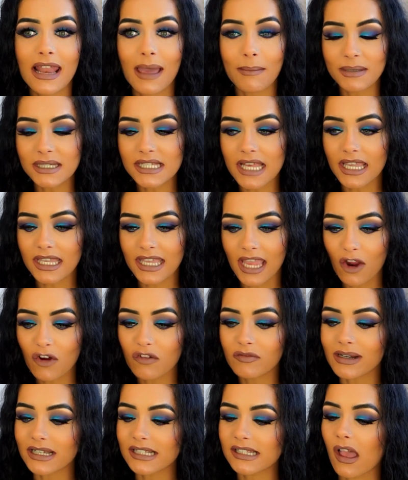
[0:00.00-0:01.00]
let me take care
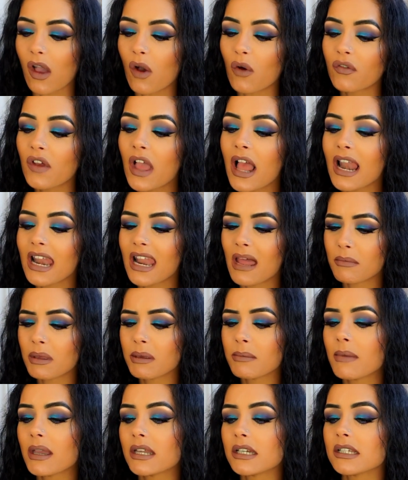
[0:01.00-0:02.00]
of myself, let
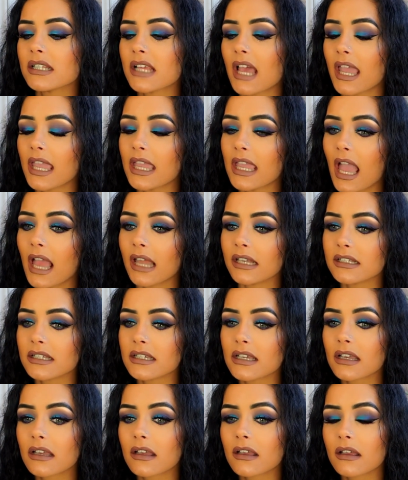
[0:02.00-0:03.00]
me meditate and
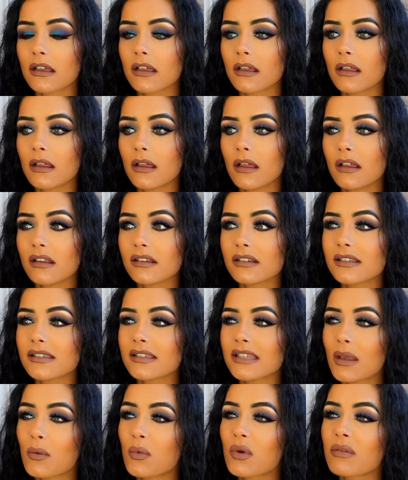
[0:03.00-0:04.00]

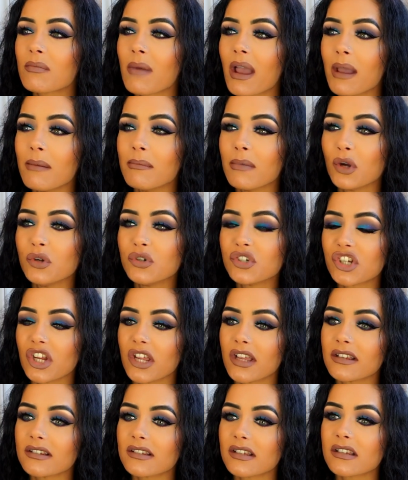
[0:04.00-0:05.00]
sit with my
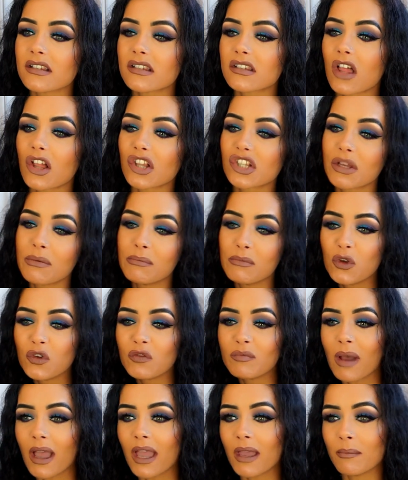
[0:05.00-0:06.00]
emotions and start to
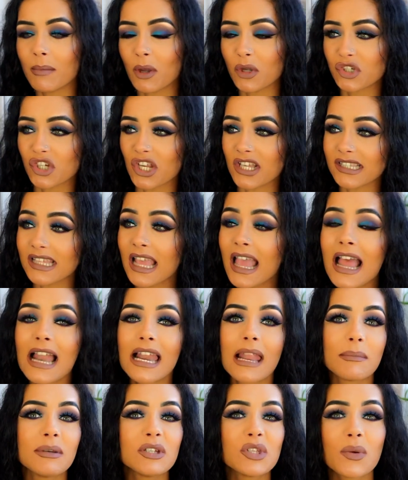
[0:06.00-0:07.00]
move my emotions.
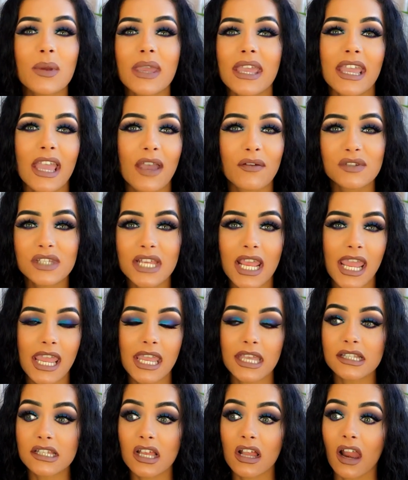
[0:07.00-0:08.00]
Let me do
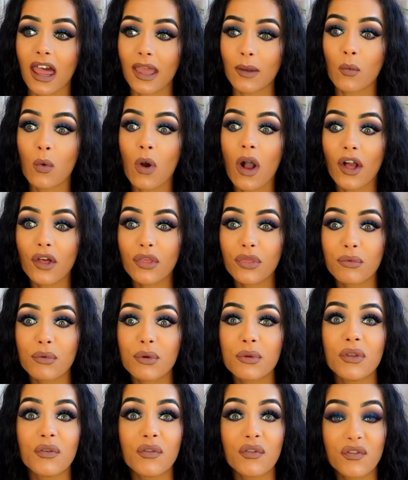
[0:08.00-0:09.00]
EFT to like work
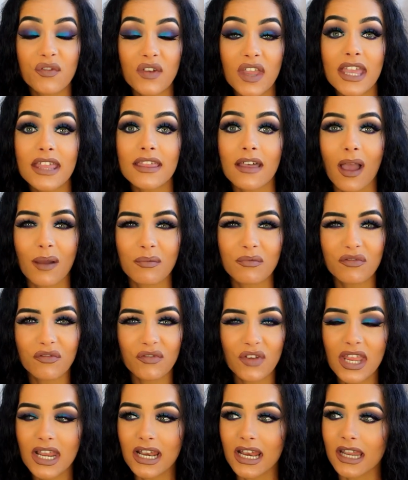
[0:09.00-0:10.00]
through the fear that I'm
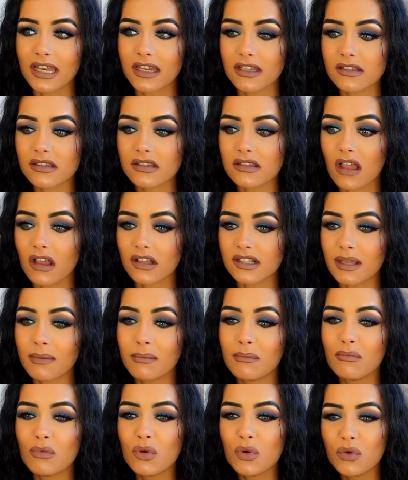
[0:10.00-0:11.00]
feeling and start to
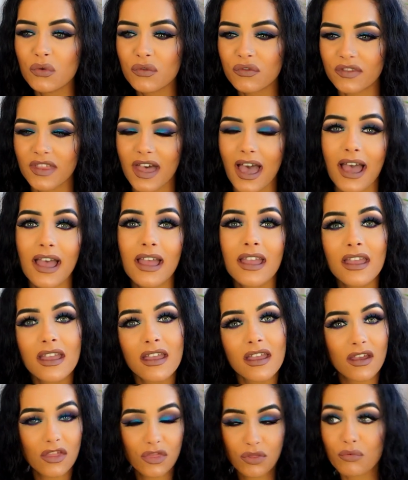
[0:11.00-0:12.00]
move that
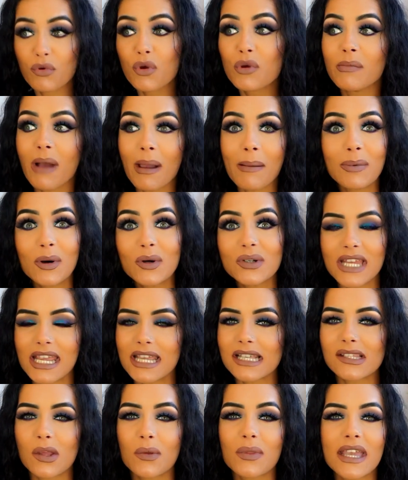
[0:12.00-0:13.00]
through my
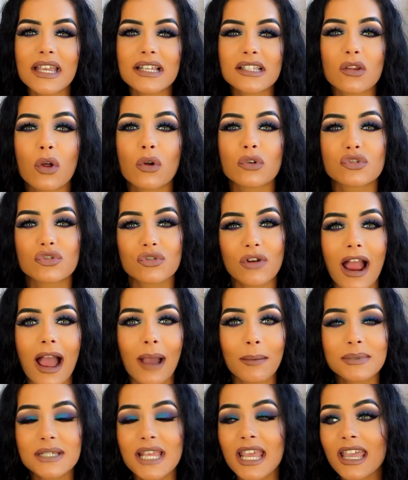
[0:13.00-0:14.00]
body so that it's not
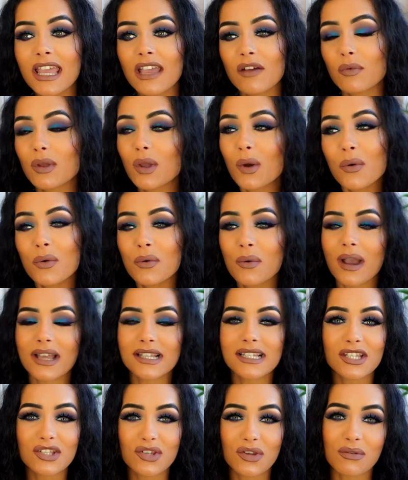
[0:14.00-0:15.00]
trapped. If we all were
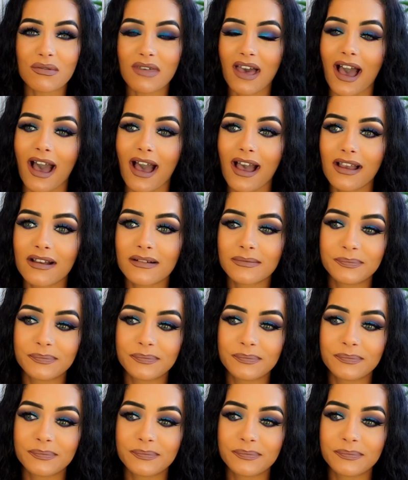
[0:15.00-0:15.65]
to do that,